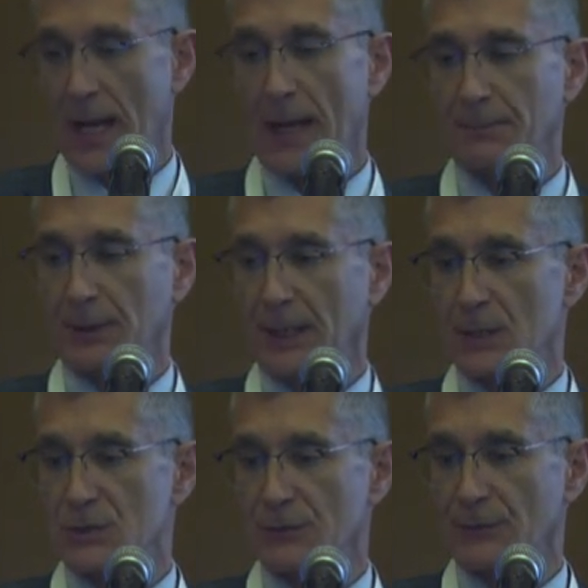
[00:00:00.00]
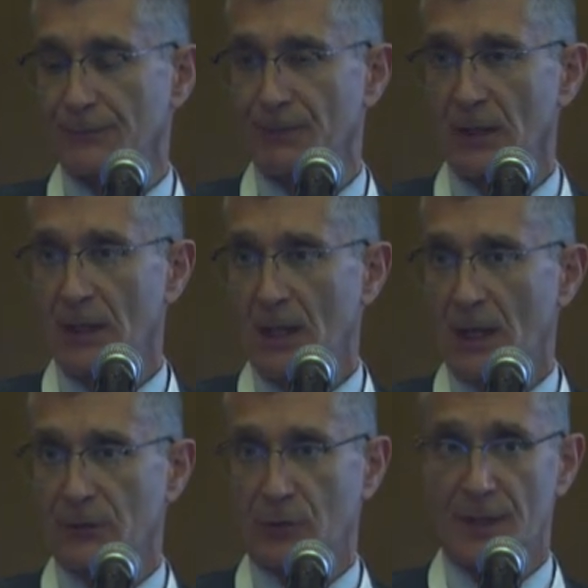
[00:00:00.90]
applications,
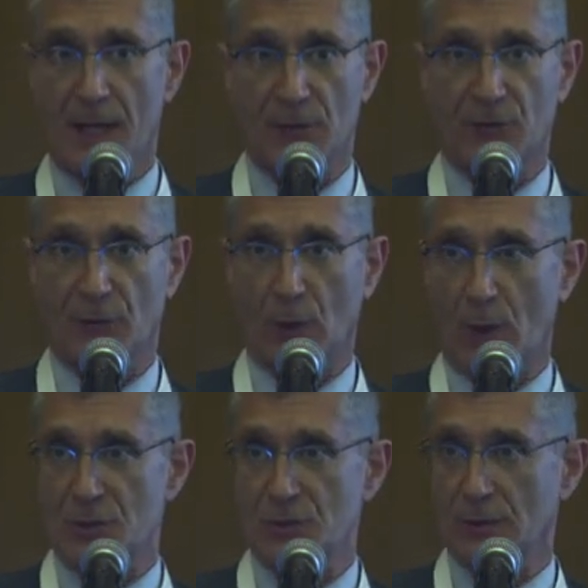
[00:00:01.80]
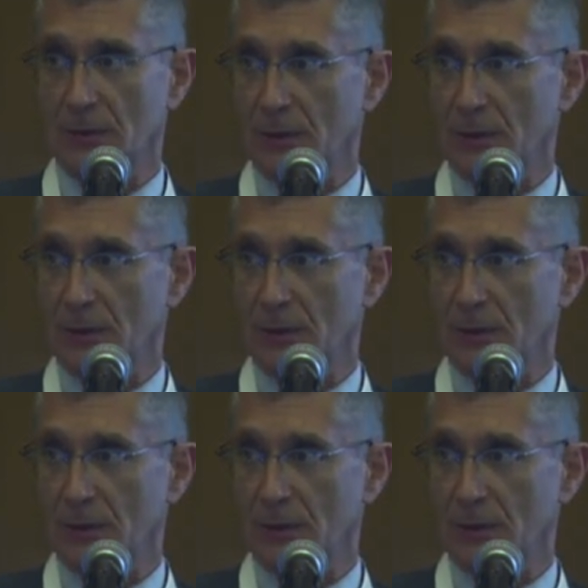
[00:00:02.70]
and try to answer the question: